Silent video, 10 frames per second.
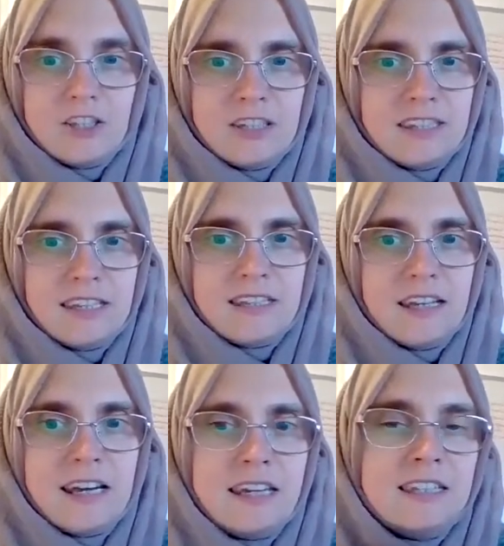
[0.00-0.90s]
She said,
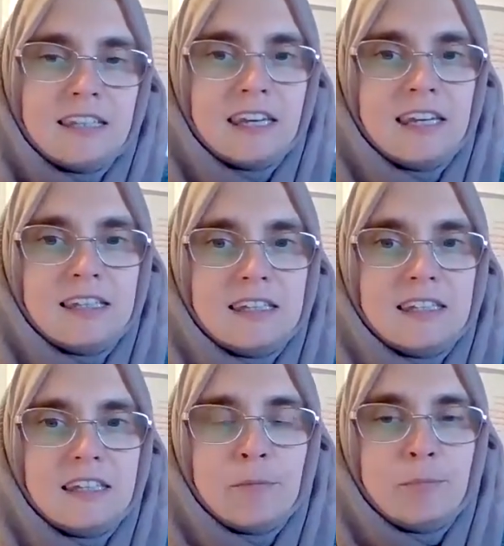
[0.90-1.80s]
I
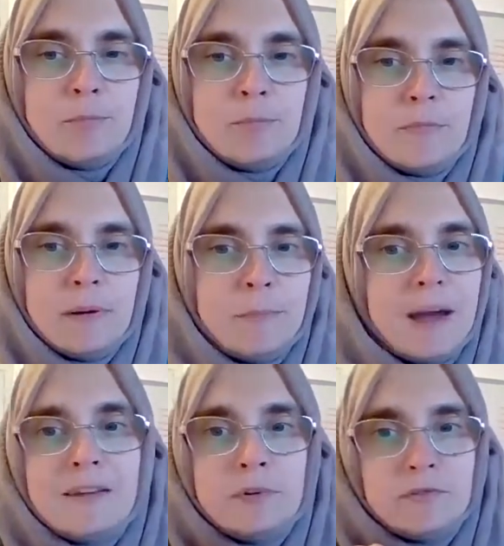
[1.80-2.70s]
indicated a
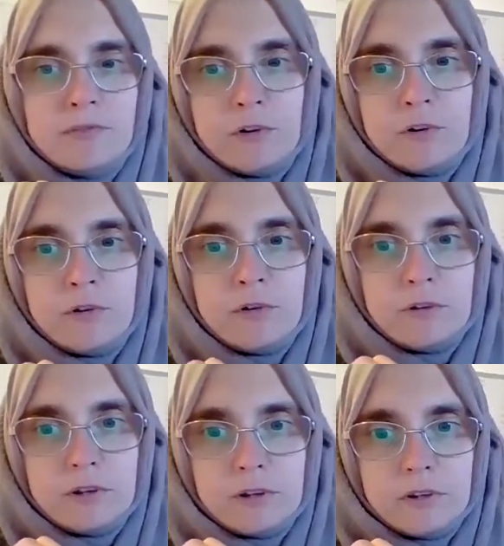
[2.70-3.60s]
man before,
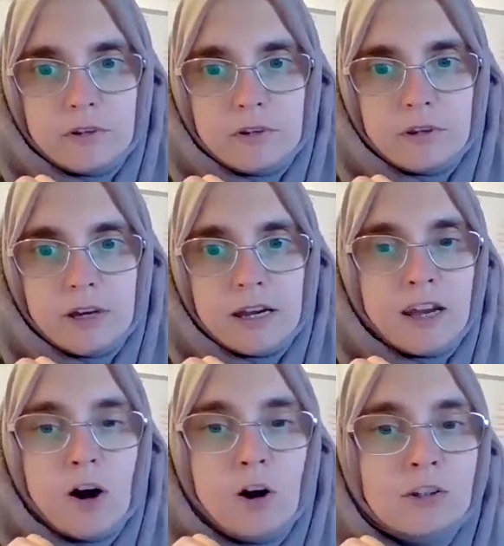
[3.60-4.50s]
I
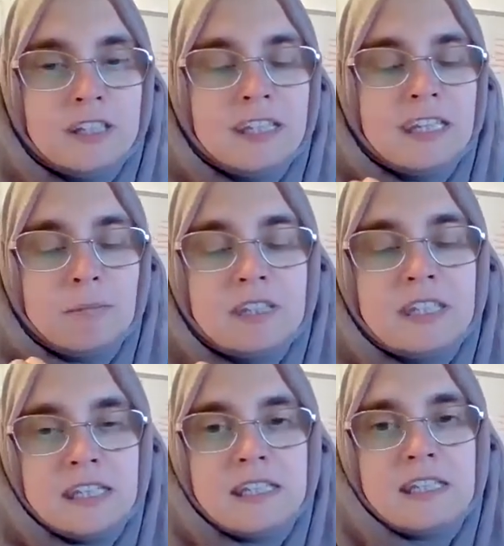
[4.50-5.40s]
only
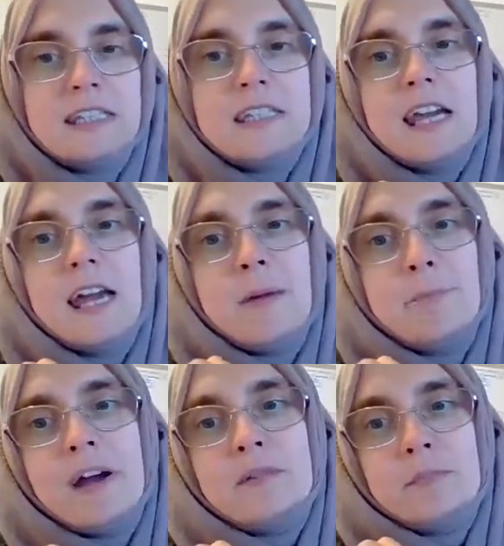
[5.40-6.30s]
imitated a
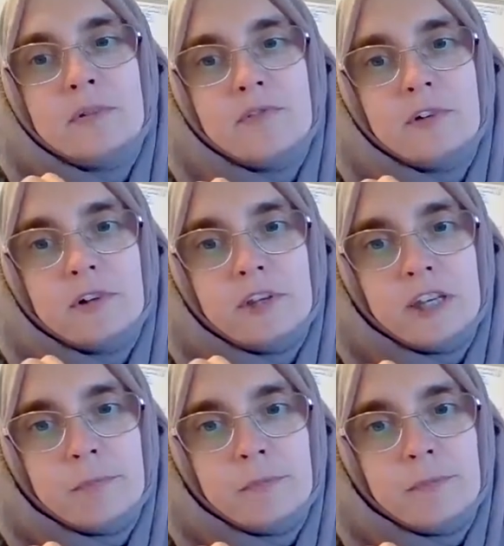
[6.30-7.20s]
man before
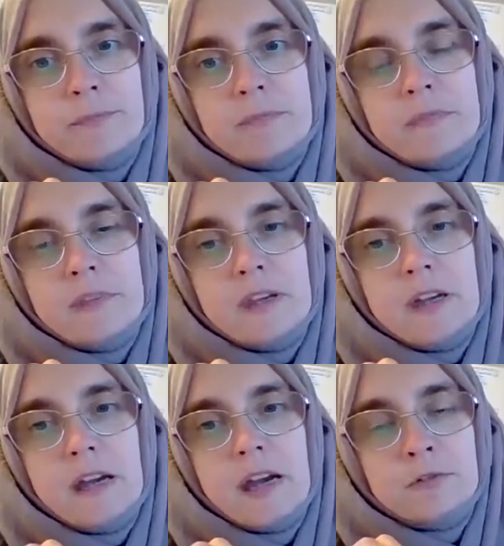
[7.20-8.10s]
him
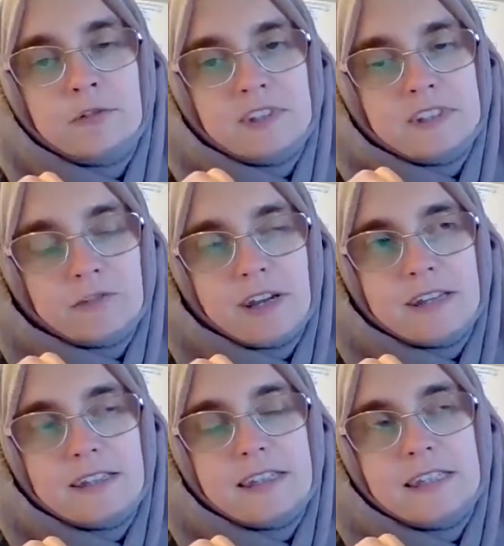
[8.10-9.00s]
out of
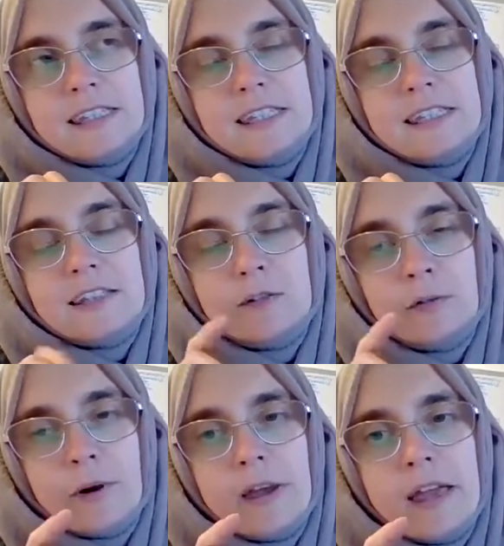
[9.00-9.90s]
disgrace. And he said,
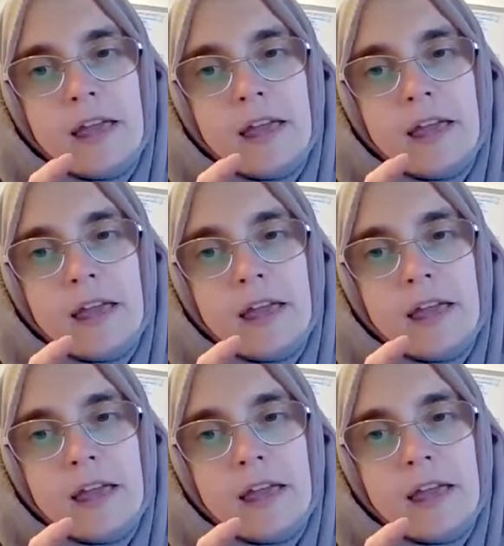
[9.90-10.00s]
look,